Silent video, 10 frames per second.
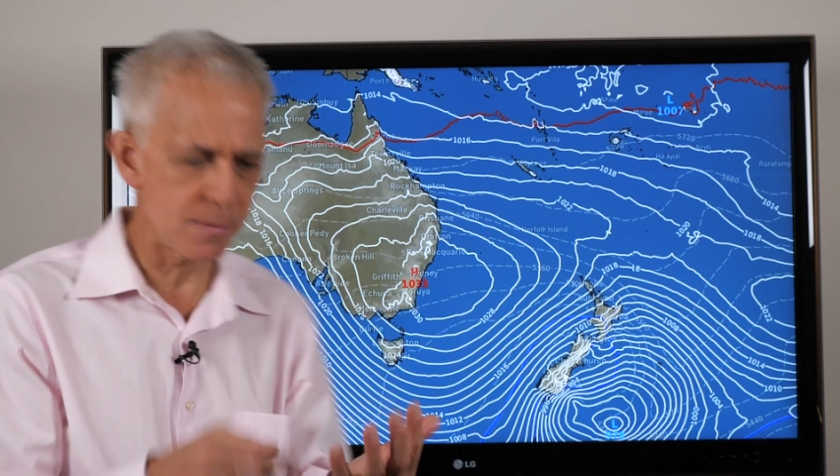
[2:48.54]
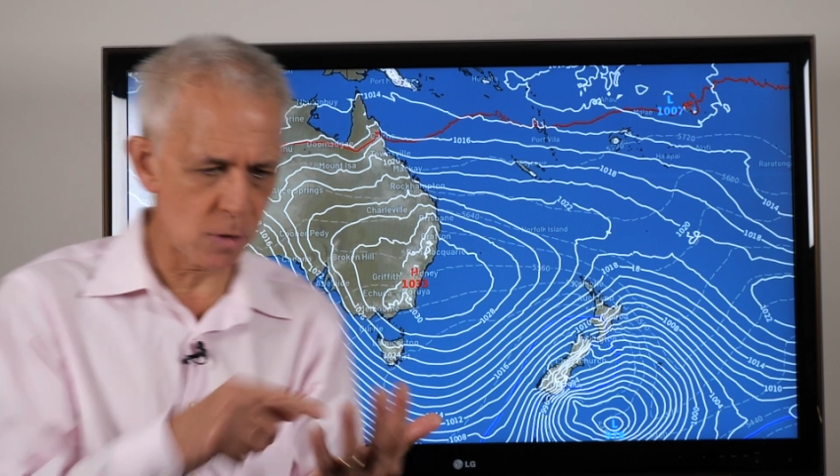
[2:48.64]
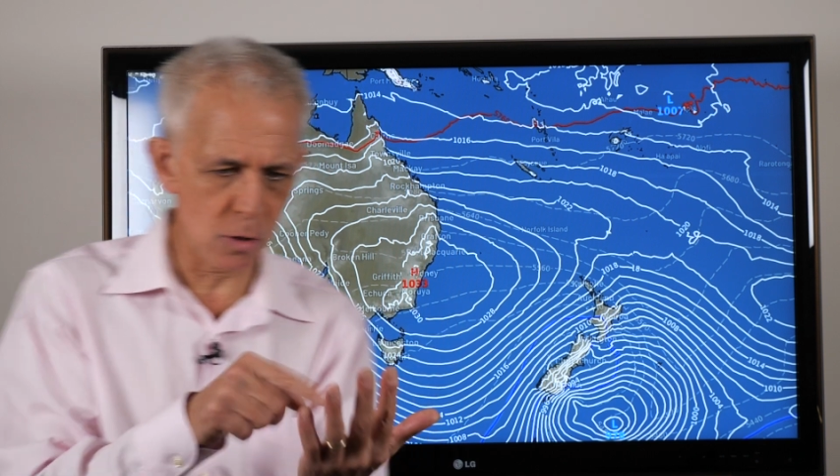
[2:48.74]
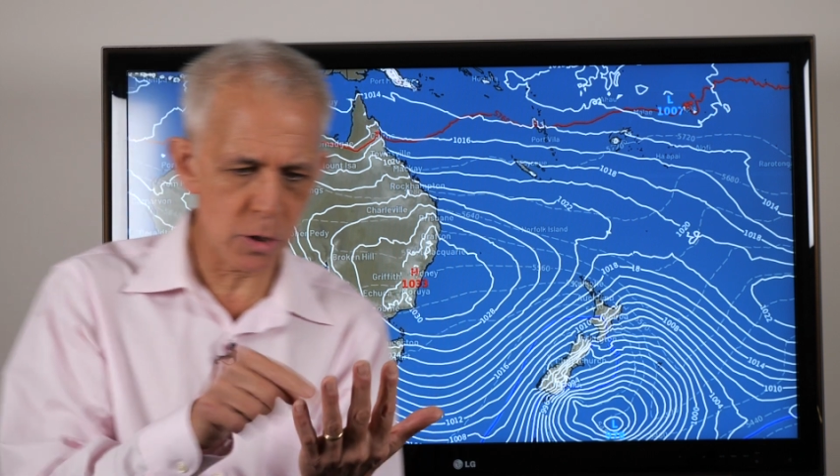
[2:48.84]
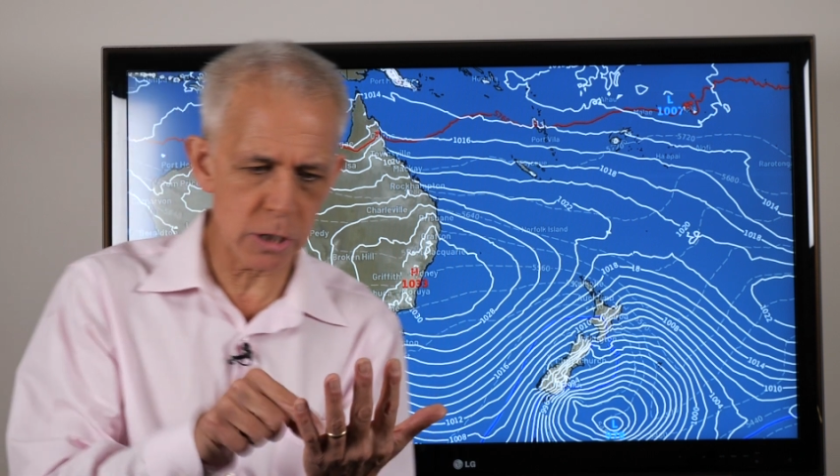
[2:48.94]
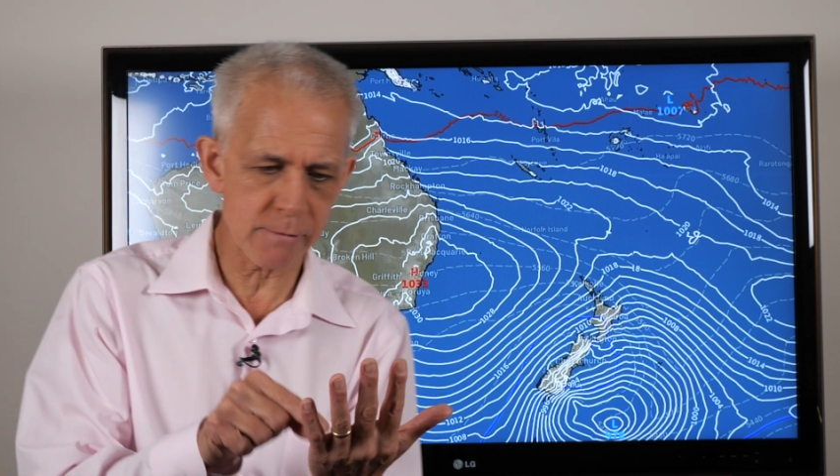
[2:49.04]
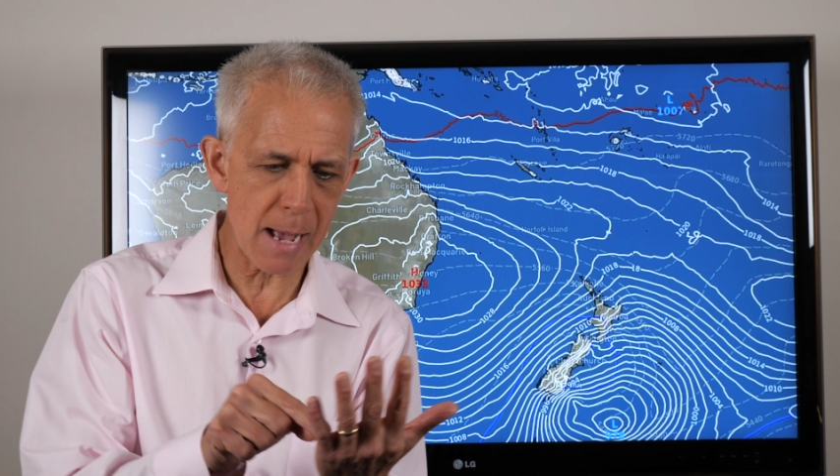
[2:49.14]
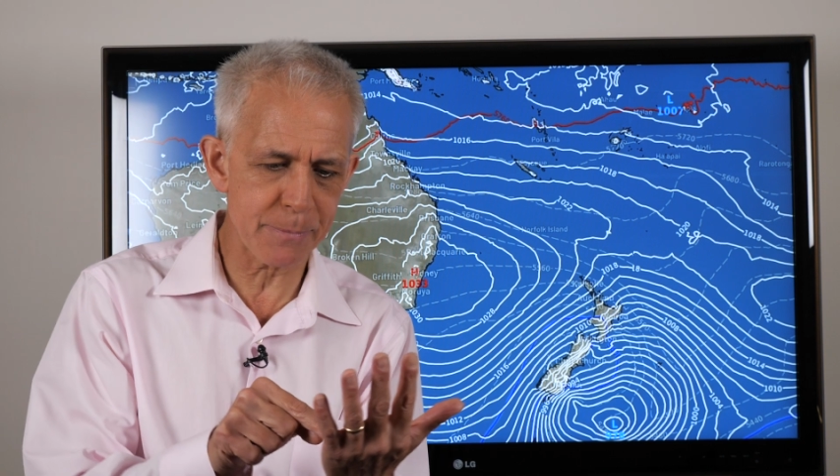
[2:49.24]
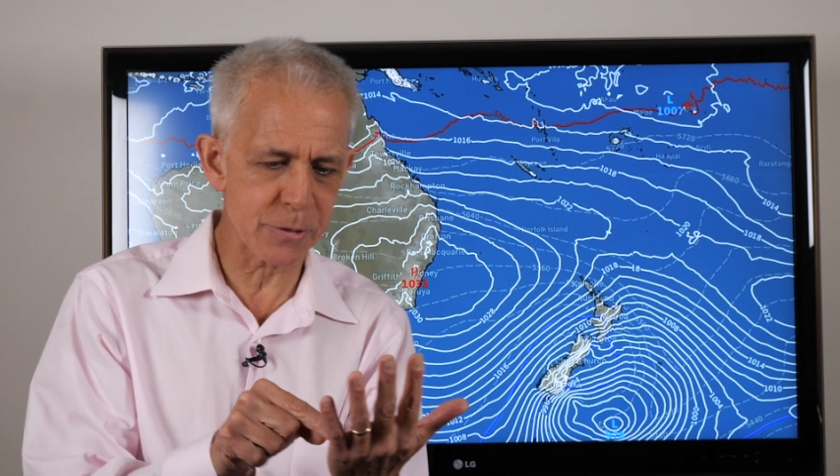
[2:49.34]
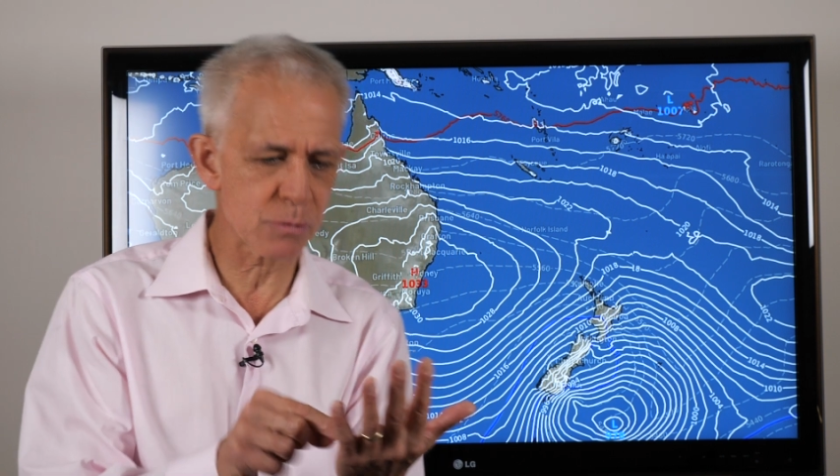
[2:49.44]
if you look at your
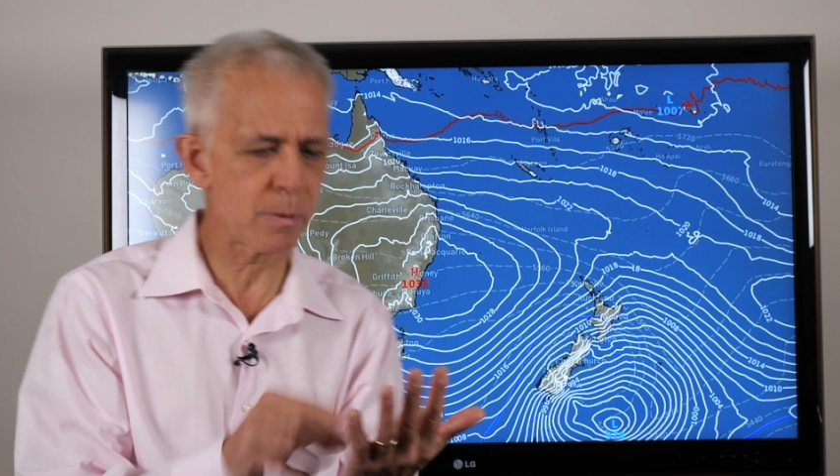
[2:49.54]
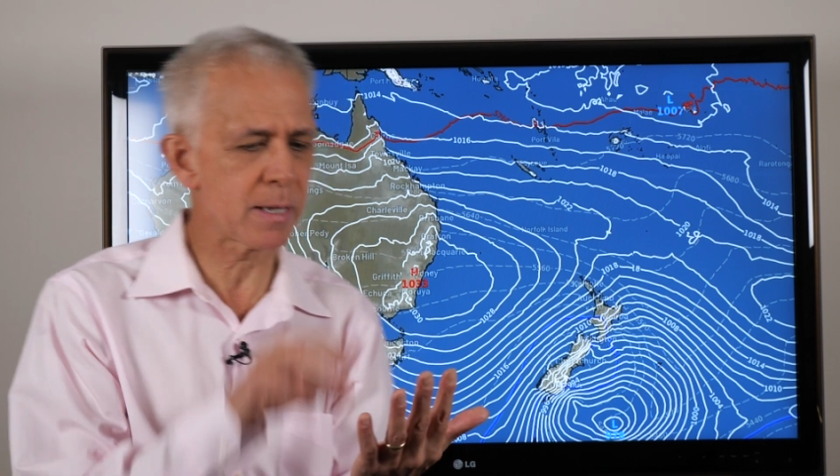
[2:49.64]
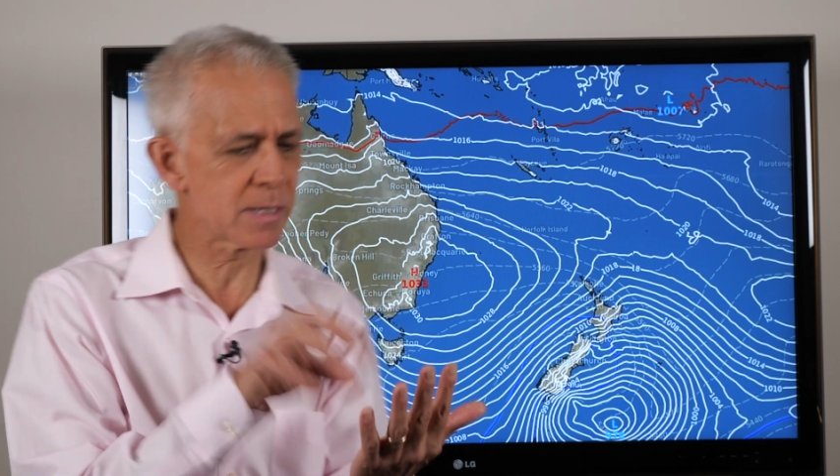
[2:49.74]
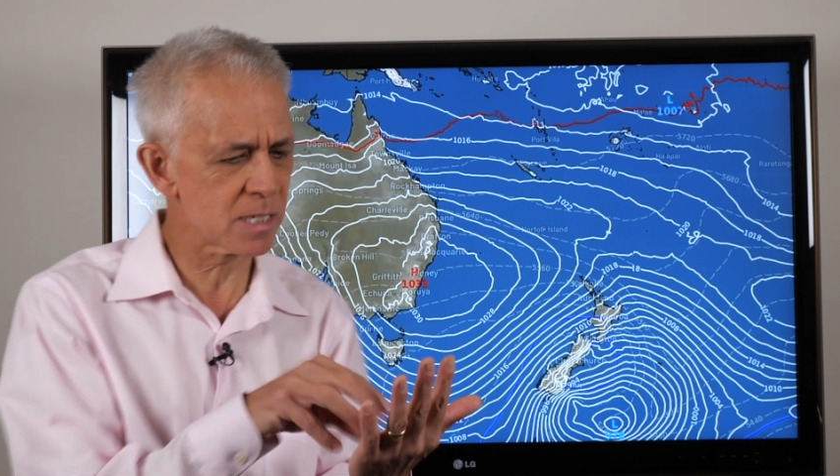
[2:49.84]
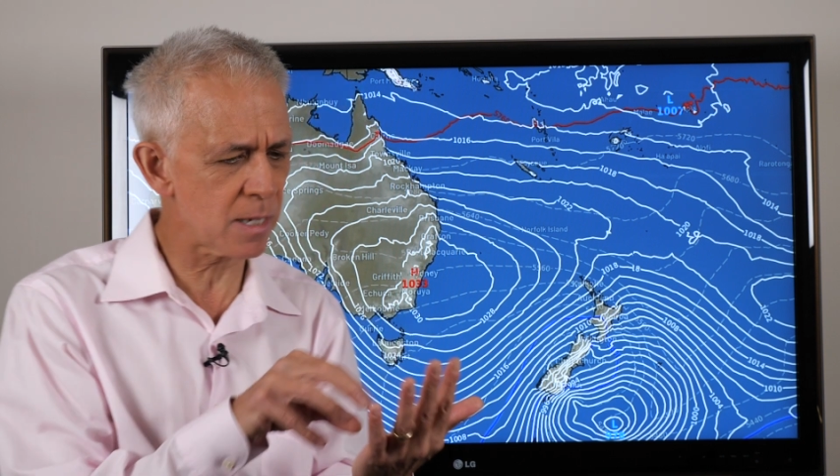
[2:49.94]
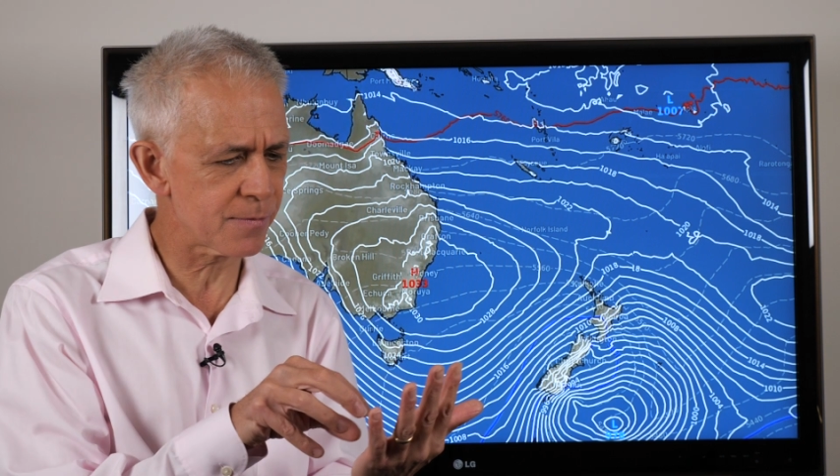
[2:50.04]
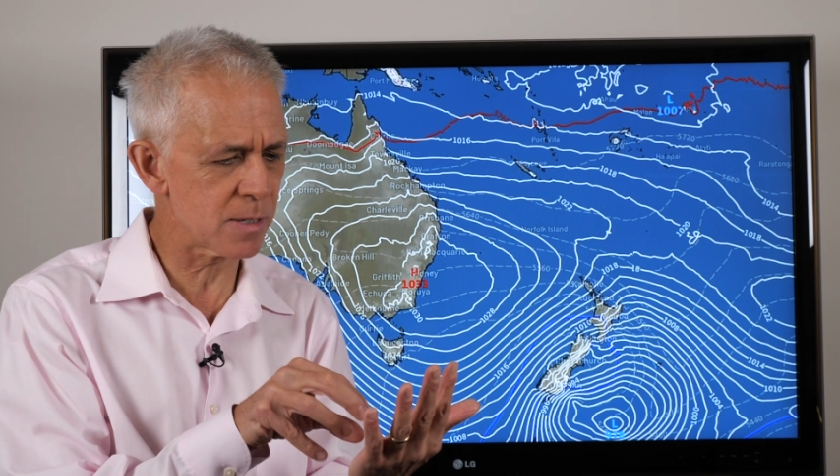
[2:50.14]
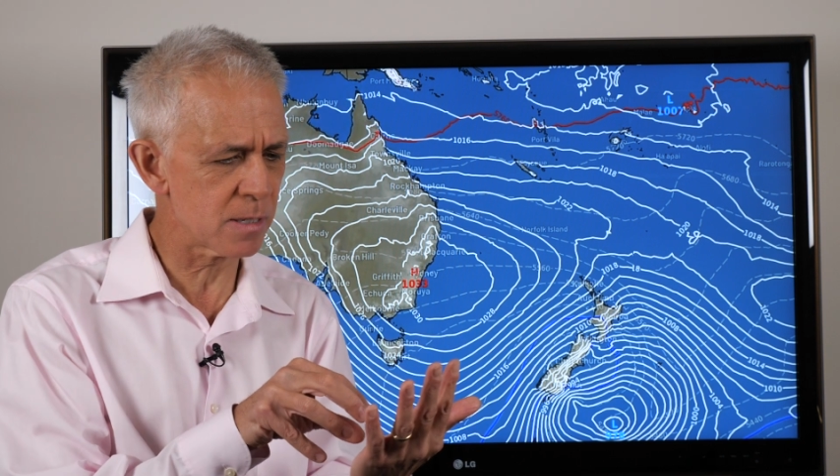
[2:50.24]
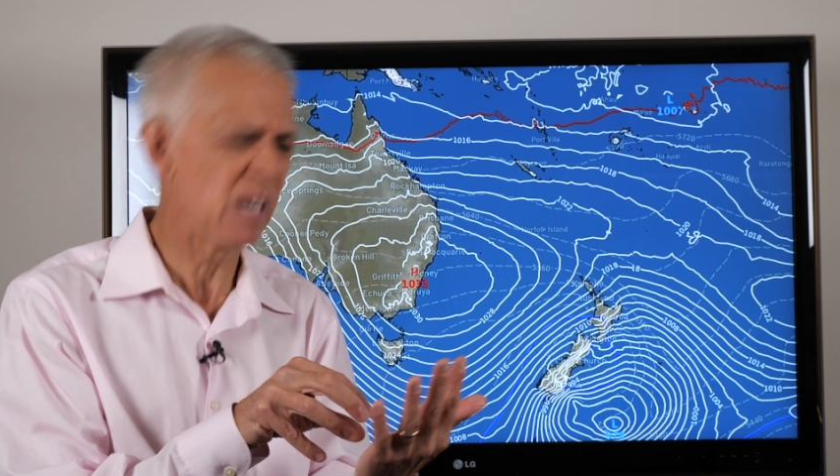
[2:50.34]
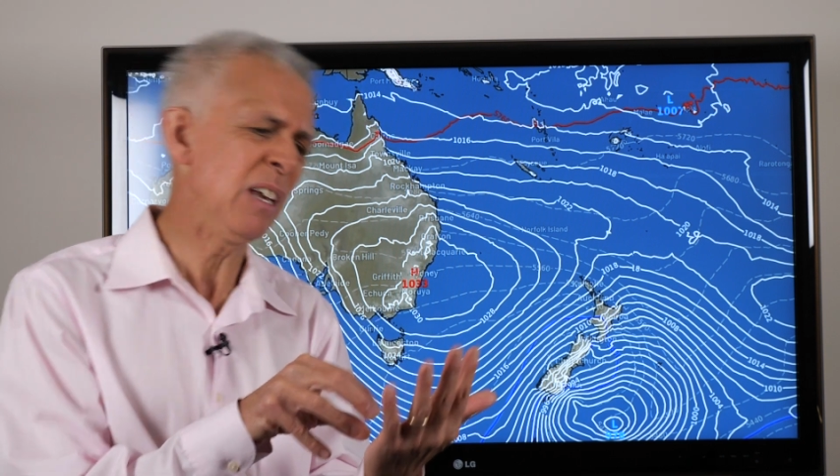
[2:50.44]
app this week and stuff
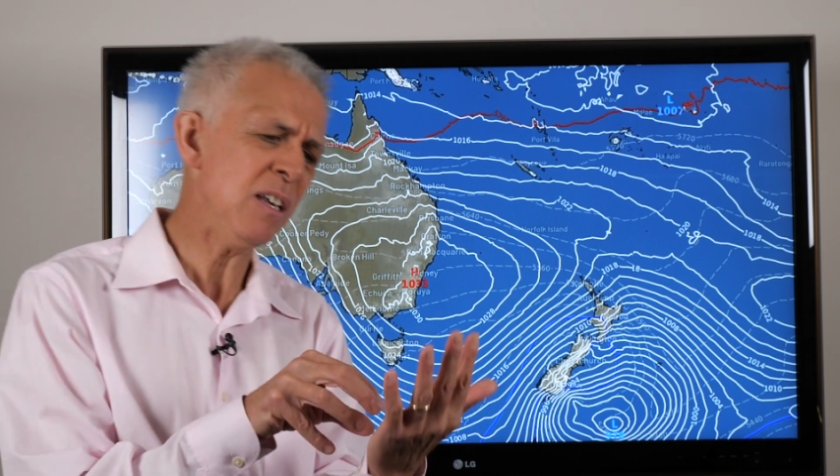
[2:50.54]
says,